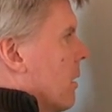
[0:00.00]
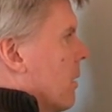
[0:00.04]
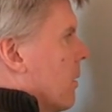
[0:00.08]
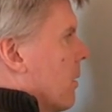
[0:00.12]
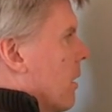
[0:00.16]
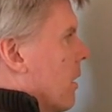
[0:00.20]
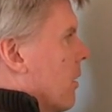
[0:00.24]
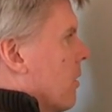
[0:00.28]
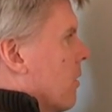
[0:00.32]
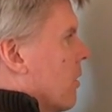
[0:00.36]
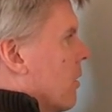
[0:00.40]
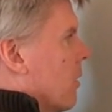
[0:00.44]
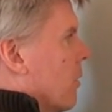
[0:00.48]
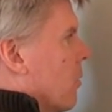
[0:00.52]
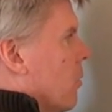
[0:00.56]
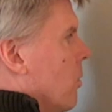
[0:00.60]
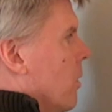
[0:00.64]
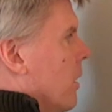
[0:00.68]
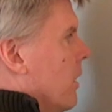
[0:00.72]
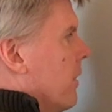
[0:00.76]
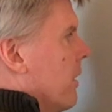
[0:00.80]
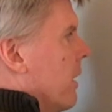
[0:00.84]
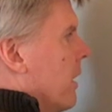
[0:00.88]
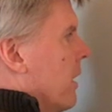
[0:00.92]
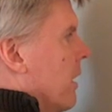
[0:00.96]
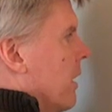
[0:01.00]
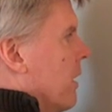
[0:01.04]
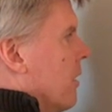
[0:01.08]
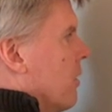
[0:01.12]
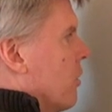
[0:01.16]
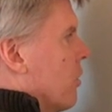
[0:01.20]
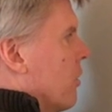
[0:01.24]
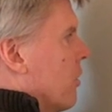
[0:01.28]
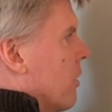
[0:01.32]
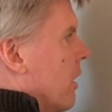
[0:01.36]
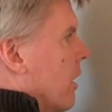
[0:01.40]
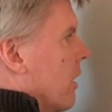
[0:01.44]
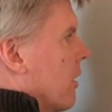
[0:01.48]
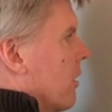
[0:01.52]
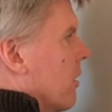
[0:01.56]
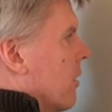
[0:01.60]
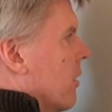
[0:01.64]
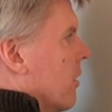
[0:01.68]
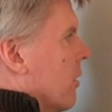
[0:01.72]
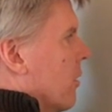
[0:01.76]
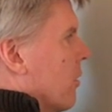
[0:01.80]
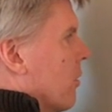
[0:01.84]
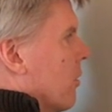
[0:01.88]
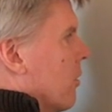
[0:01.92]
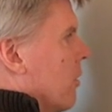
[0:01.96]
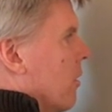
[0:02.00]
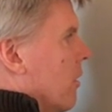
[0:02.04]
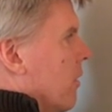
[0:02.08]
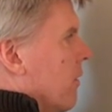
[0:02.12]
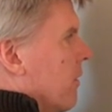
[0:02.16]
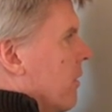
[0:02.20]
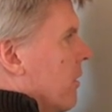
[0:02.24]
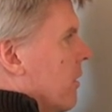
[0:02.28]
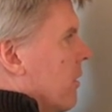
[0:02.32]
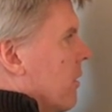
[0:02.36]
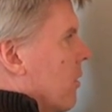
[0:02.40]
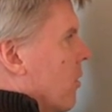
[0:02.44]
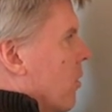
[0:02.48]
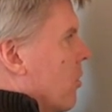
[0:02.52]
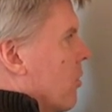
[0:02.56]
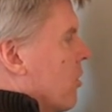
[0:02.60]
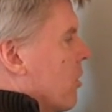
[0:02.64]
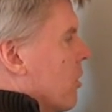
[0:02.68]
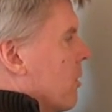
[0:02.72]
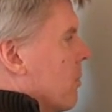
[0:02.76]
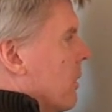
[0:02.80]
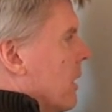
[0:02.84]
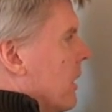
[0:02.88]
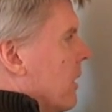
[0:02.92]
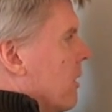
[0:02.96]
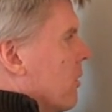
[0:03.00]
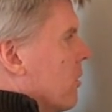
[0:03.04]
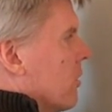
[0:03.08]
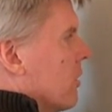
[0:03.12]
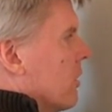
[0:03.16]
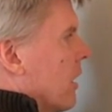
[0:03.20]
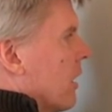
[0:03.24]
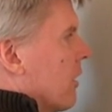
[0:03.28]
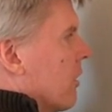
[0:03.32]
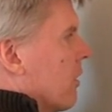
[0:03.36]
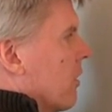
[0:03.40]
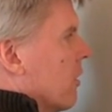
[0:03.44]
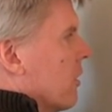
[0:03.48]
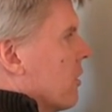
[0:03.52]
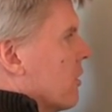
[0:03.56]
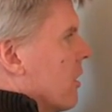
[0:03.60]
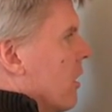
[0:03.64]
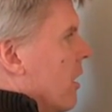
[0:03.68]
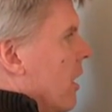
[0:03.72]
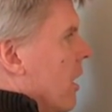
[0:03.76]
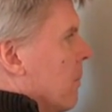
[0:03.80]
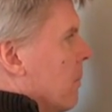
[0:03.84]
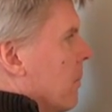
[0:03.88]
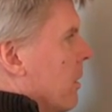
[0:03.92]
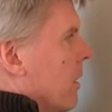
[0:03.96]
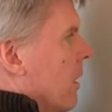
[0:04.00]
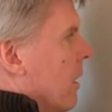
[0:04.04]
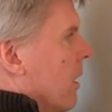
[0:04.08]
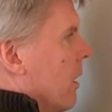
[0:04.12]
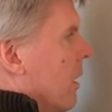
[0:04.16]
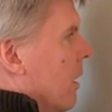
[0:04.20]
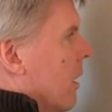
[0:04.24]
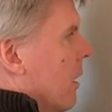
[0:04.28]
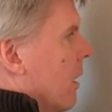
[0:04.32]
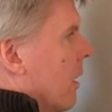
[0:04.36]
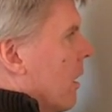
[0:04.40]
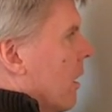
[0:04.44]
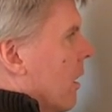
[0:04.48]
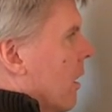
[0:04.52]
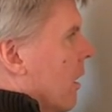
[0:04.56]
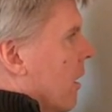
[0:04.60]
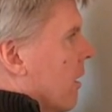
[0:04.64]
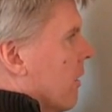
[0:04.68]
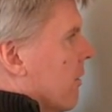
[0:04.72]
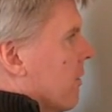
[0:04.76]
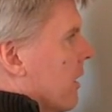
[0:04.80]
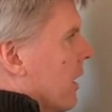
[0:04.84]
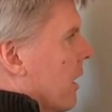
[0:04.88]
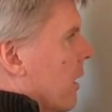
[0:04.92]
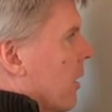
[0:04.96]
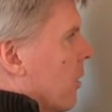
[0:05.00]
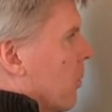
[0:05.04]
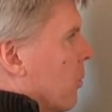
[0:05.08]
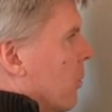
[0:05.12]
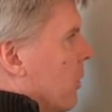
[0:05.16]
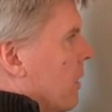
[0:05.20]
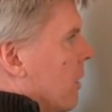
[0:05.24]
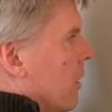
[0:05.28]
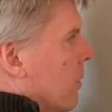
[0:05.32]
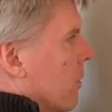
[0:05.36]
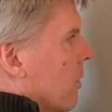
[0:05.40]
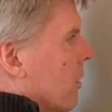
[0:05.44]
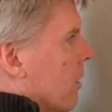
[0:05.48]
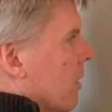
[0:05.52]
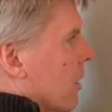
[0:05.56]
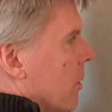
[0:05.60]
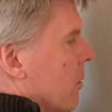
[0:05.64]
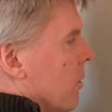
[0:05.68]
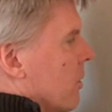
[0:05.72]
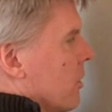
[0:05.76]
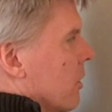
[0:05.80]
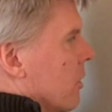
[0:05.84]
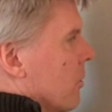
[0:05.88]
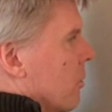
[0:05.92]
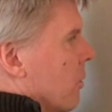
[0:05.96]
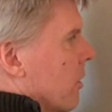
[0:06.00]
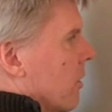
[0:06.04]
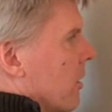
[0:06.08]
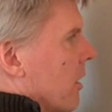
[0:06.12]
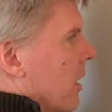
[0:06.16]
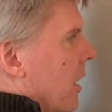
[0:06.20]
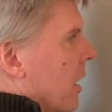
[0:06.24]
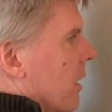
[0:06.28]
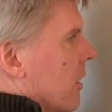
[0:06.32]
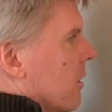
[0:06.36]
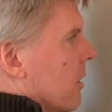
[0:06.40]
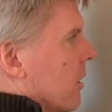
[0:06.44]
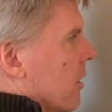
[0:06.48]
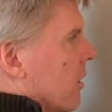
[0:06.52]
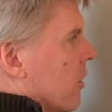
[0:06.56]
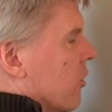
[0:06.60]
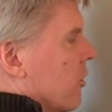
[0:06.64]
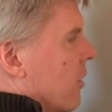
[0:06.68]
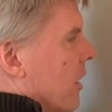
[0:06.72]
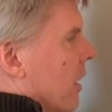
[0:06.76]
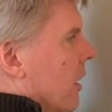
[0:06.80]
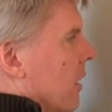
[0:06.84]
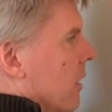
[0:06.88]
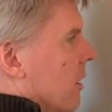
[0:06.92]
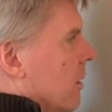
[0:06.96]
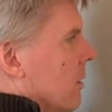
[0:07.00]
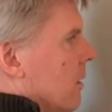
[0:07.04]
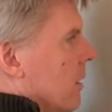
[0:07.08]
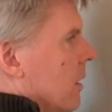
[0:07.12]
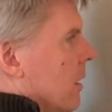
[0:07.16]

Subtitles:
Okay, so the one that intersects the Earth's surface, or excuse me, intersects the top of our windowsill, which is what's casting the shadow.